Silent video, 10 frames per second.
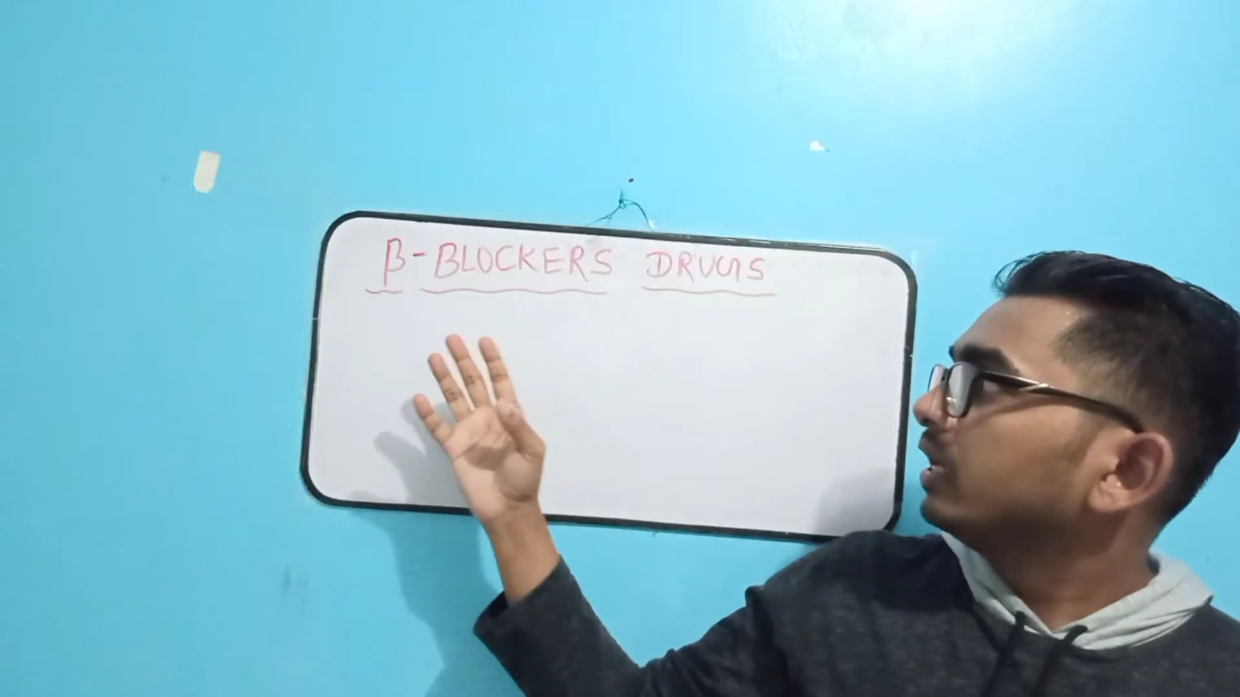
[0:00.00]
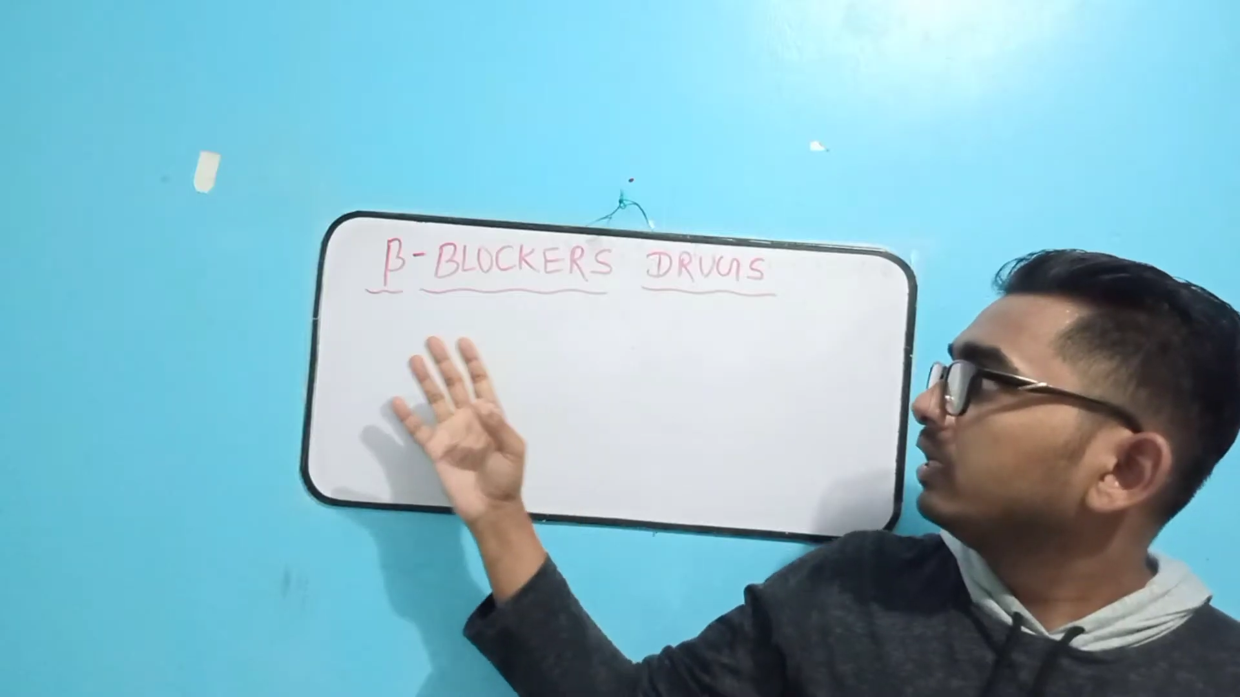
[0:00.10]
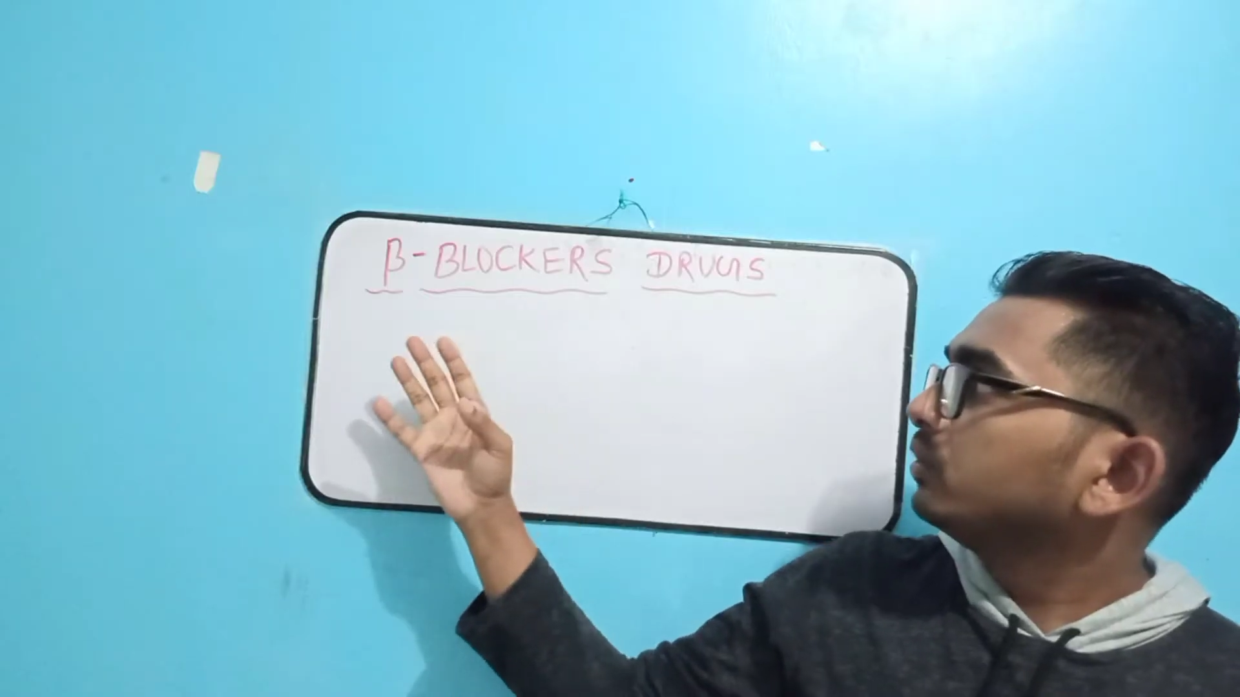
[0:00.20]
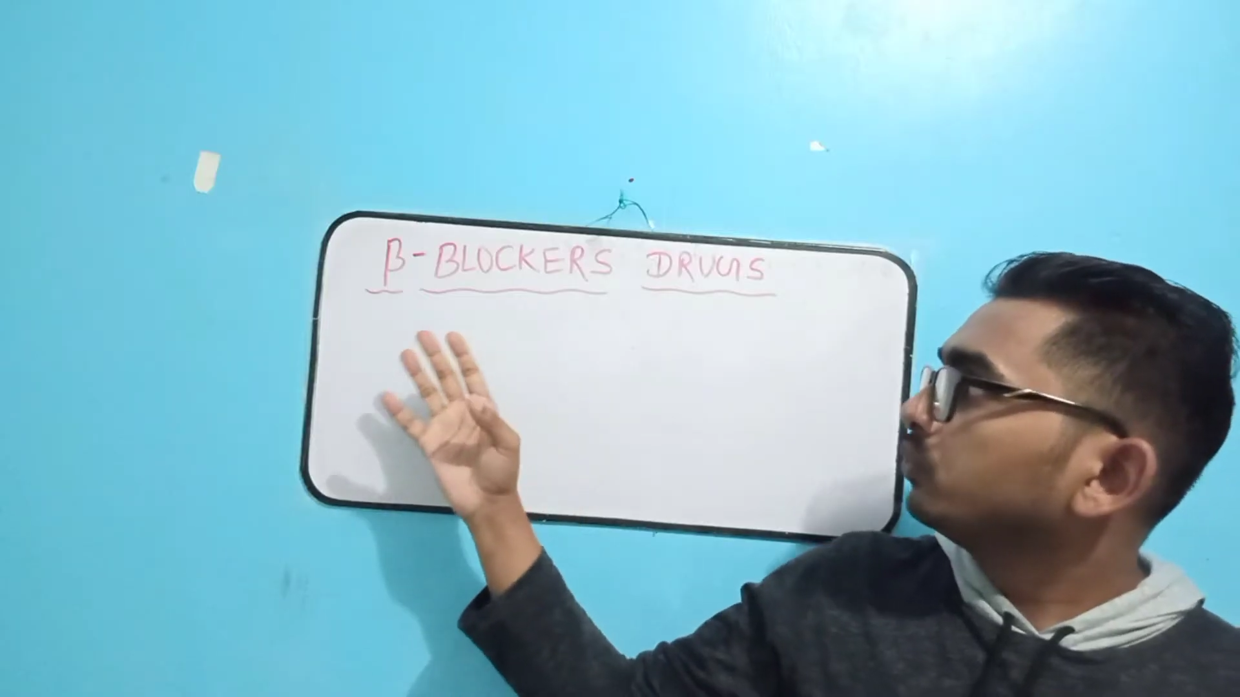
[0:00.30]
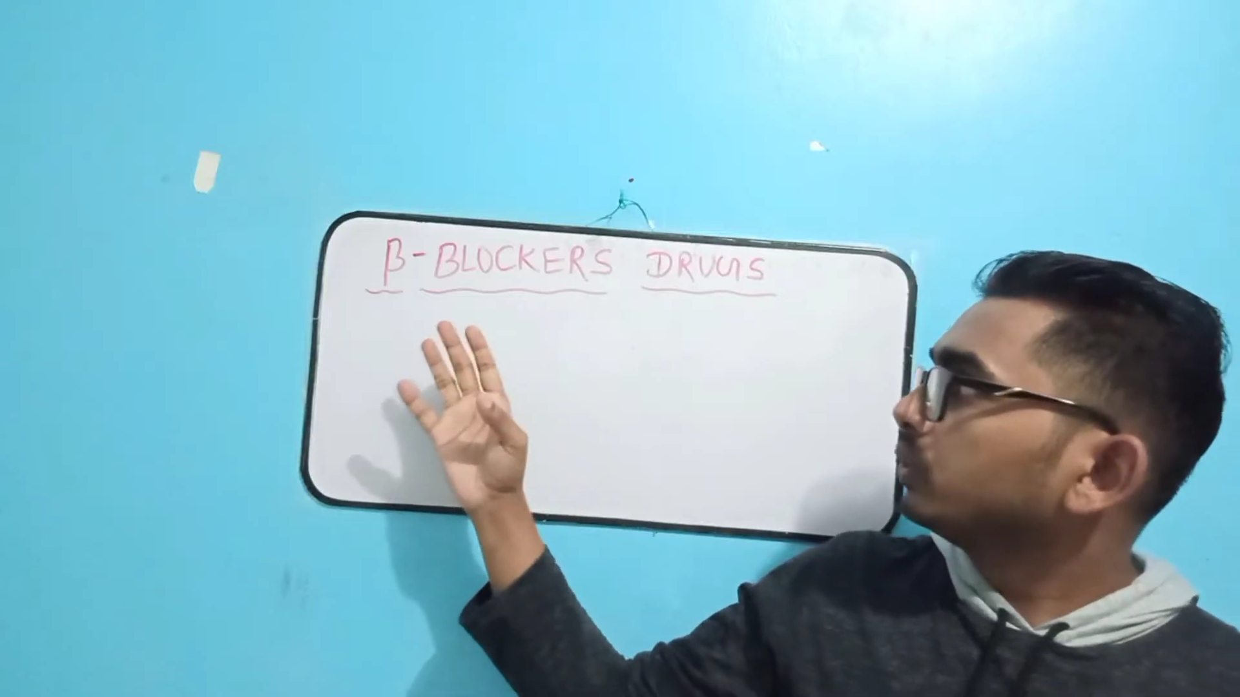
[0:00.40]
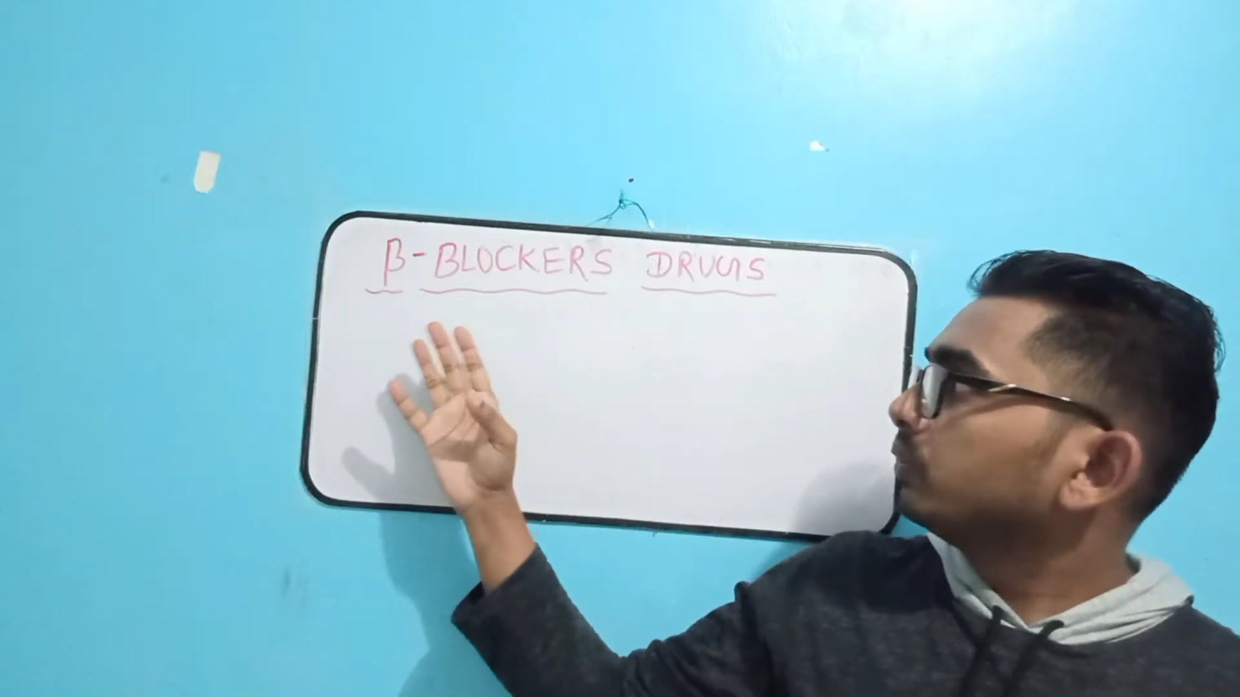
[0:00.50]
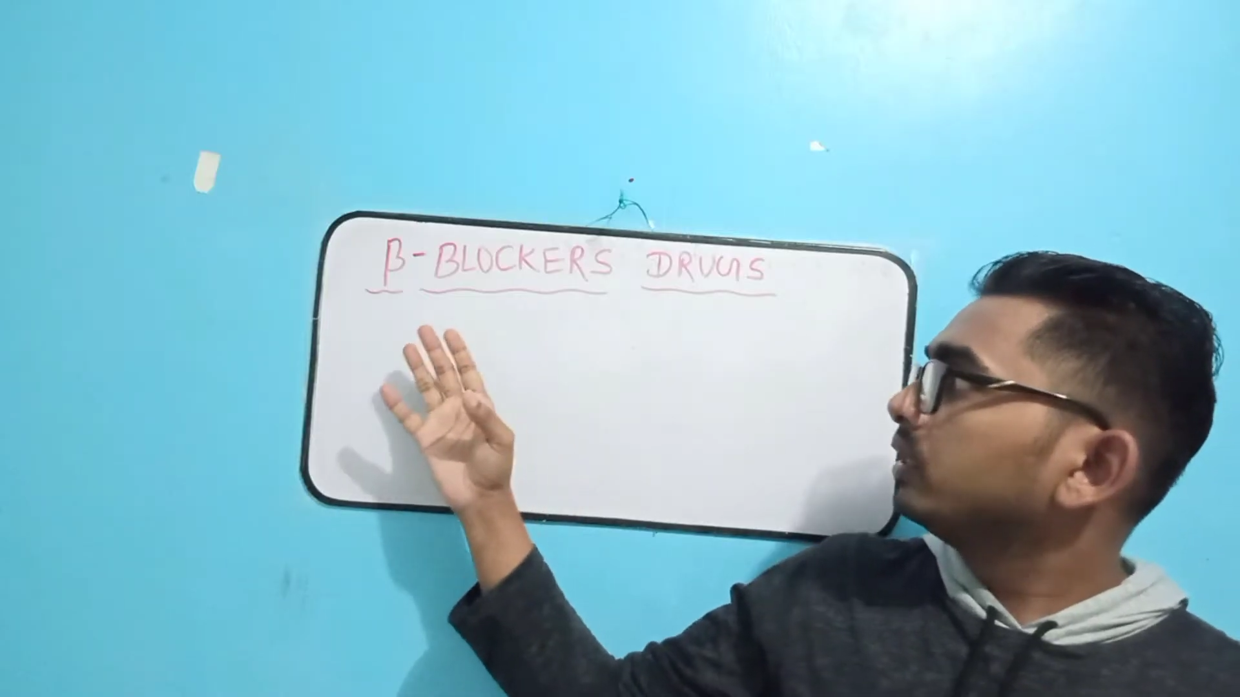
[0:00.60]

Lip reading: And we